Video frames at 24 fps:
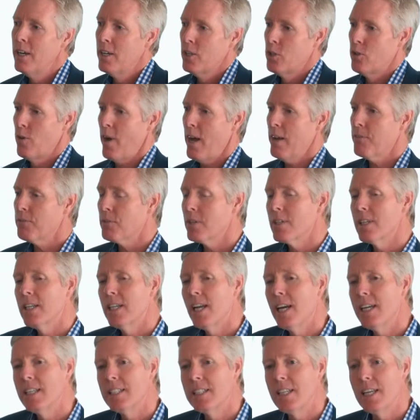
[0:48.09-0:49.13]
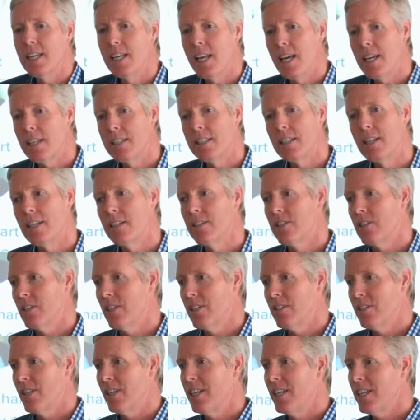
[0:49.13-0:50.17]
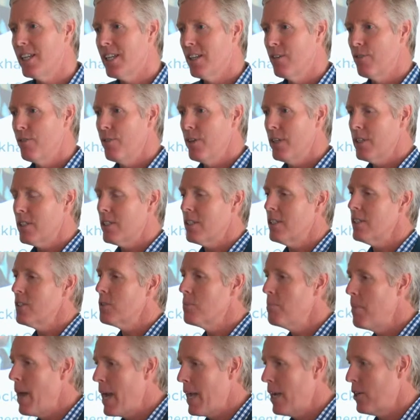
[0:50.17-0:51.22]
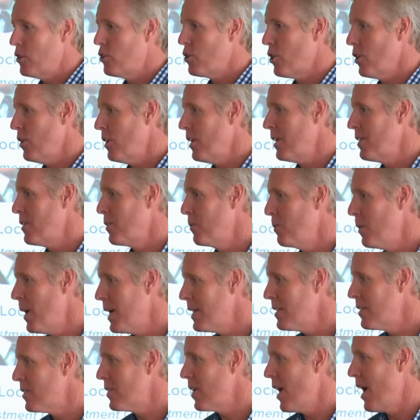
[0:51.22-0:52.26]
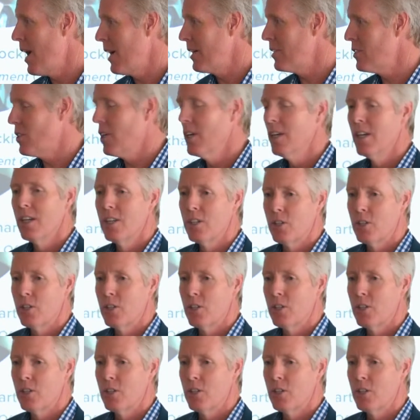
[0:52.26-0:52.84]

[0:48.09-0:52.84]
so after the 1918 season, he convinced his manager at the Red Sox